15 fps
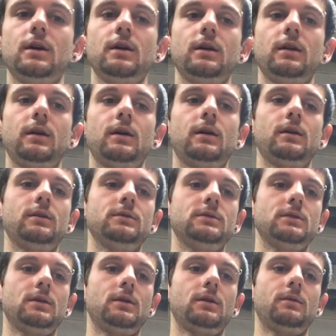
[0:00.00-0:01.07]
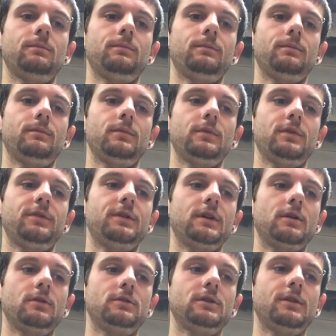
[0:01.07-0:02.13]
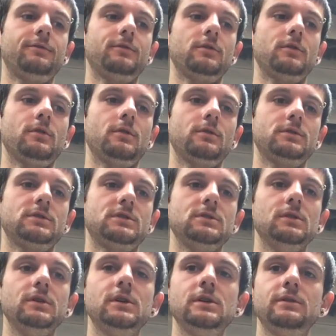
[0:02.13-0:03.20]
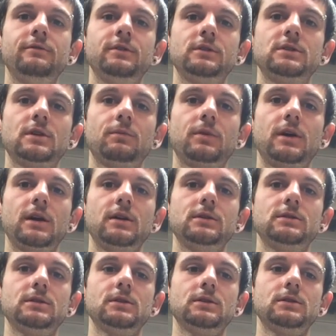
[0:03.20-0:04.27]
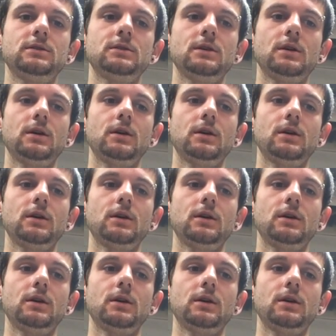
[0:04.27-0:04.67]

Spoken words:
It has thicker, tougher sleeve in some cases,